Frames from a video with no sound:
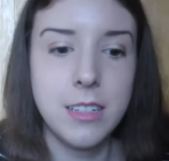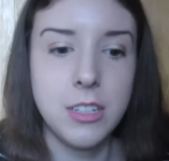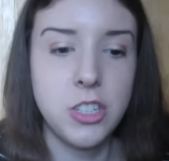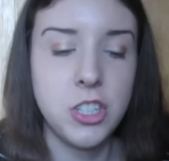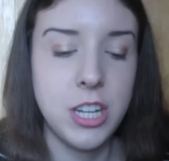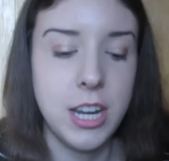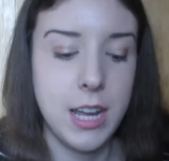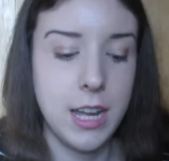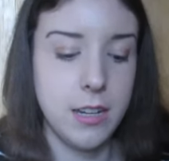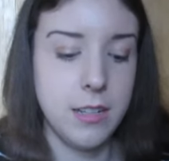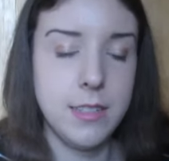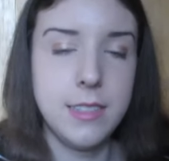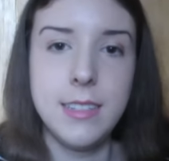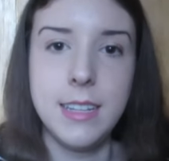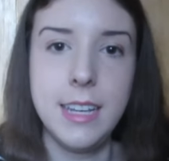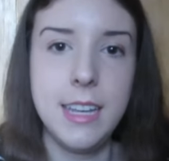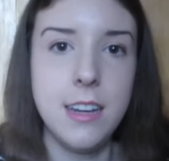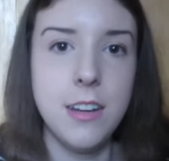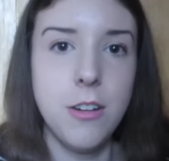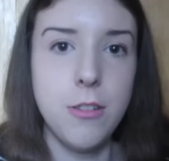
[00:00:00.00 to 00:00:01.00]
she had
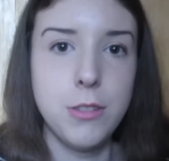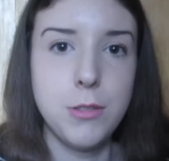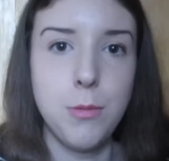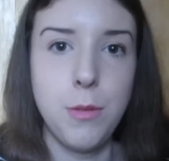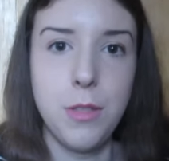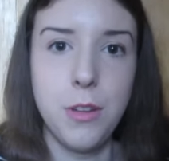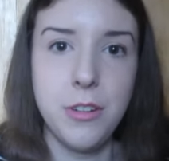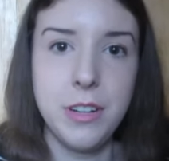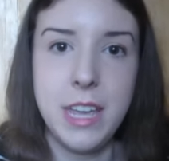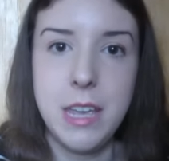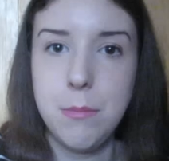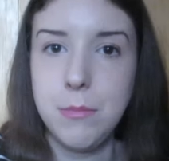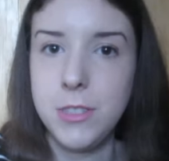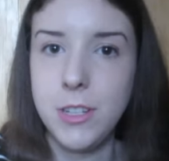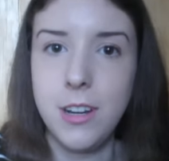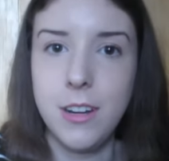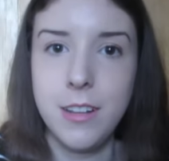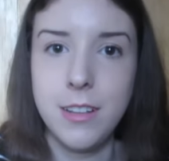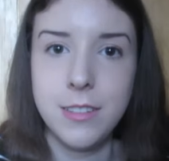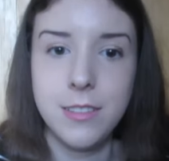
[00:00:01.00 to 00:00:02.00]
sticky notes with our names
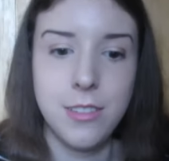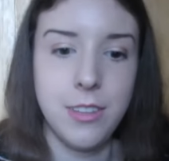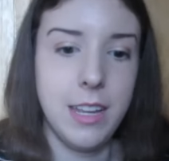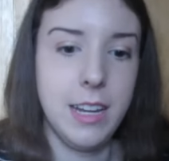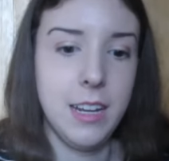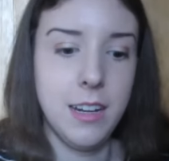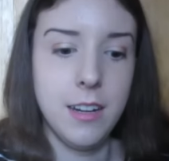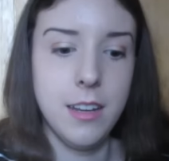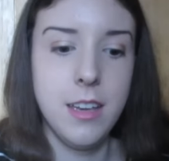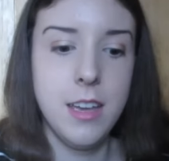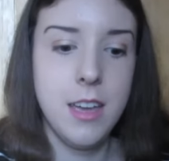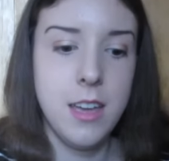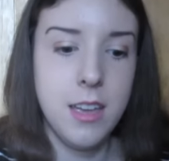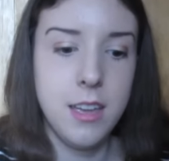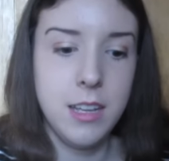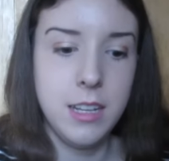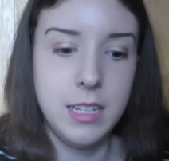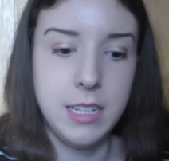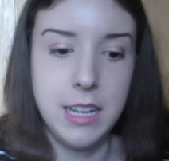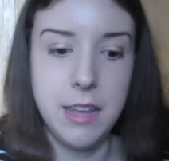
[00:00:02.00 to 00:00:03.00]
on it so they could
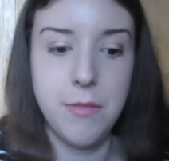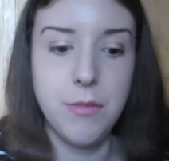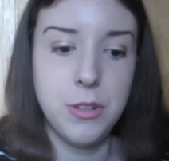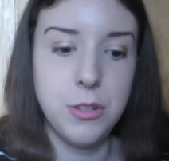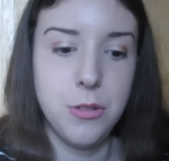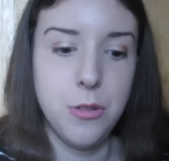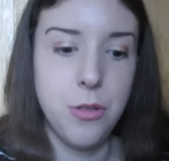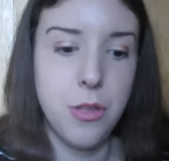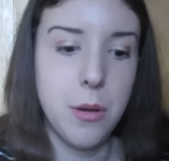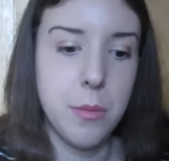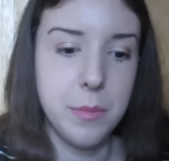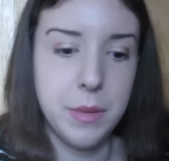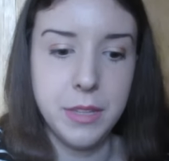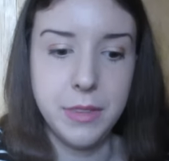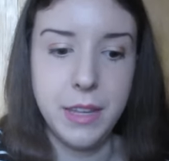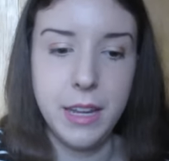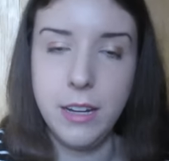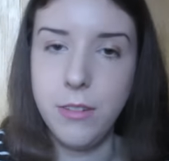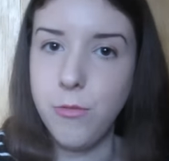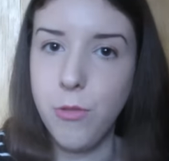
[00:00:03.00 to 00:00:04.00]
give it to them,
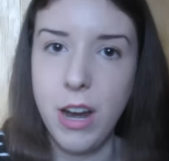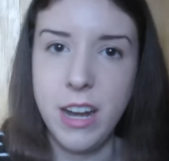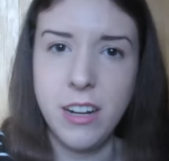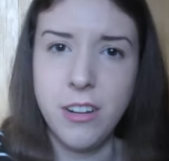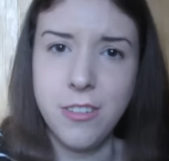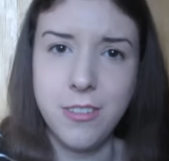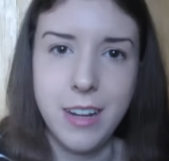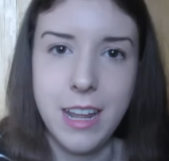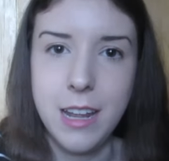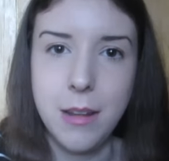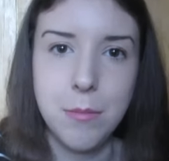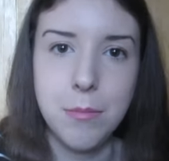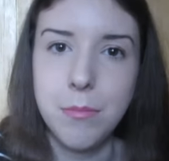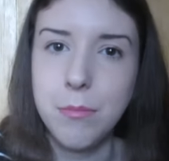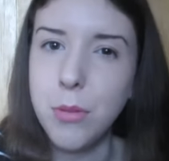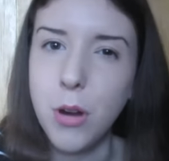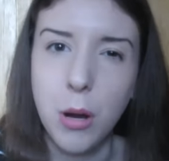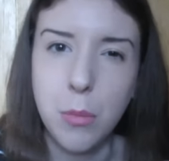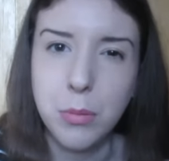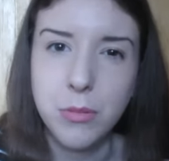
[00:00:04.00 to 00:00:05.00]
then they'd write our
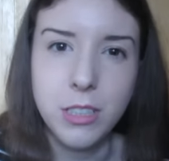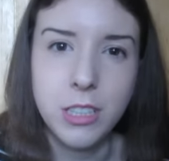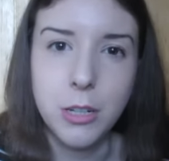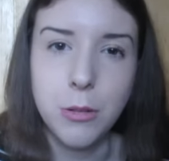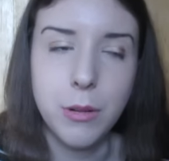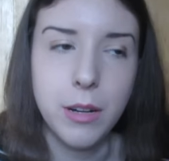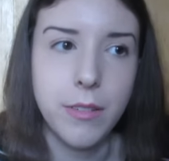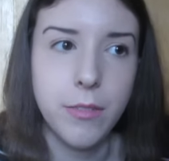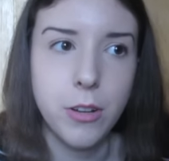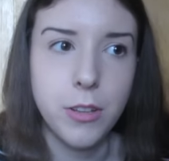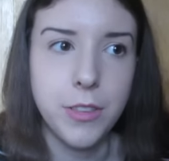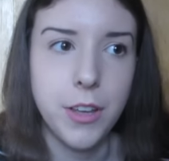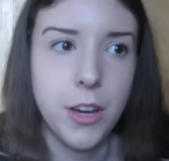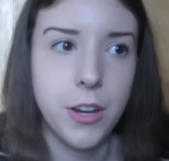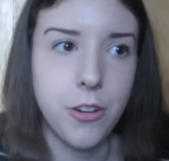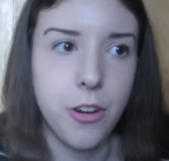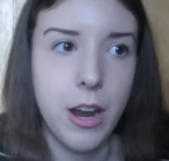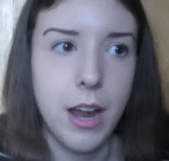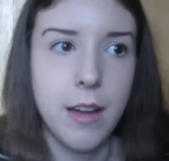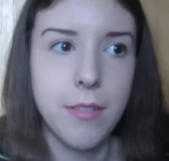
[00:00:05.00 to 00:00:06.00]
name properly or whatever on the
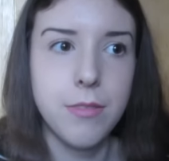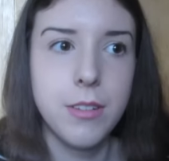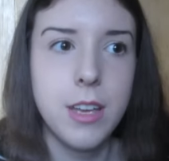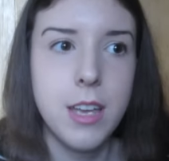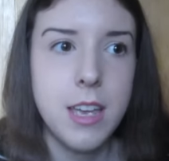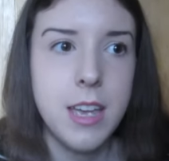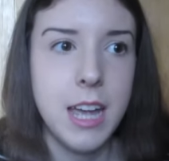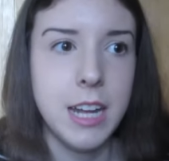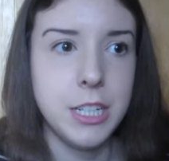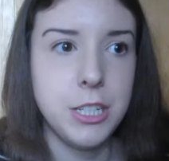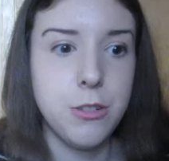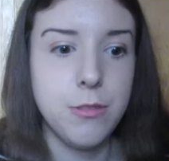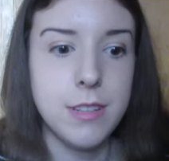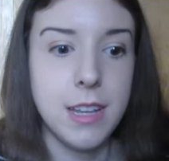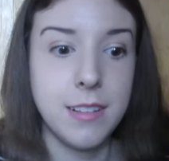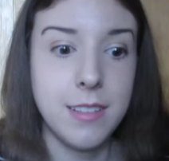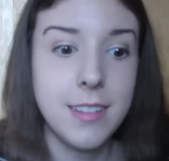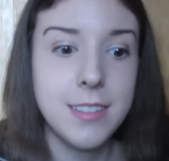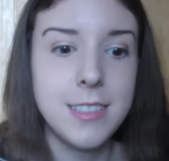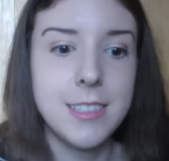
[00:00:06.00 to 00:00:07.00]
autograph. And she was
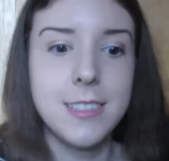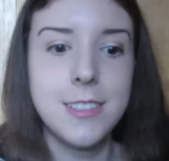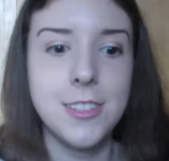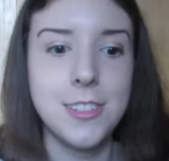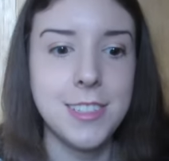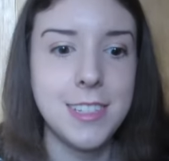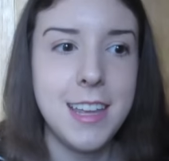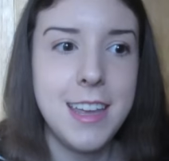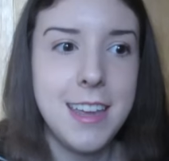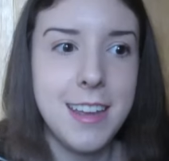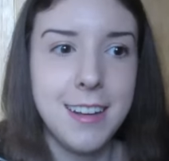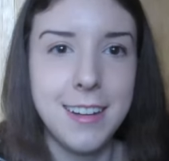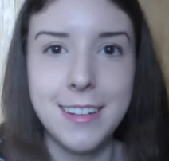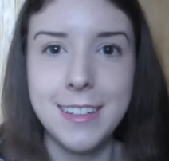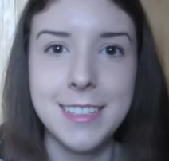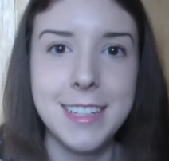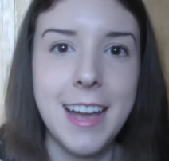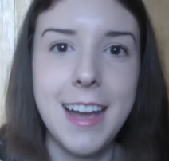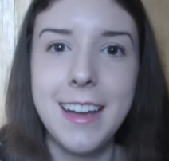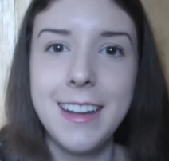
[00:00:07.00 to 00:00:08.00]
like, "This is Justine,"
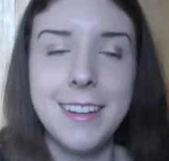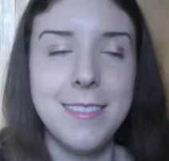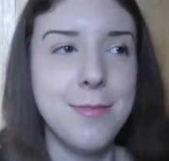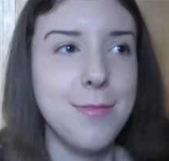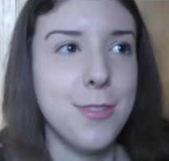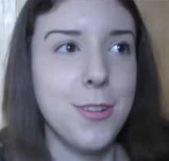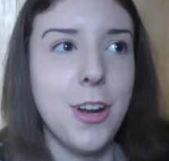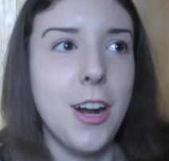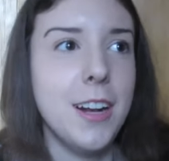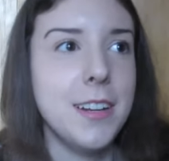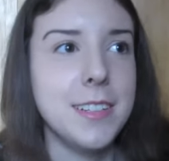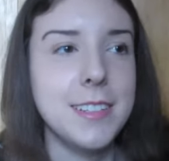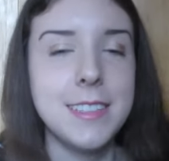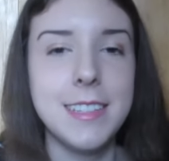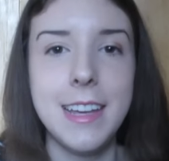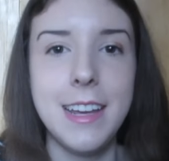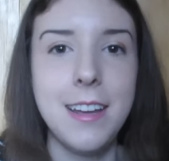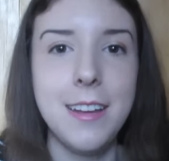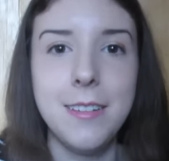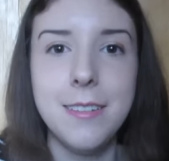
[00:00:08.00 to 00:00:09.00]
because I forgot to
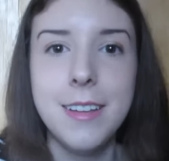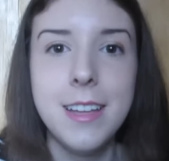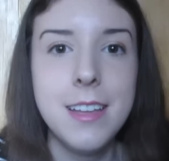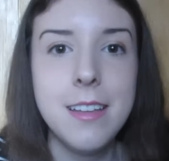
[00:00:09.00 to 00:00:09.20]
say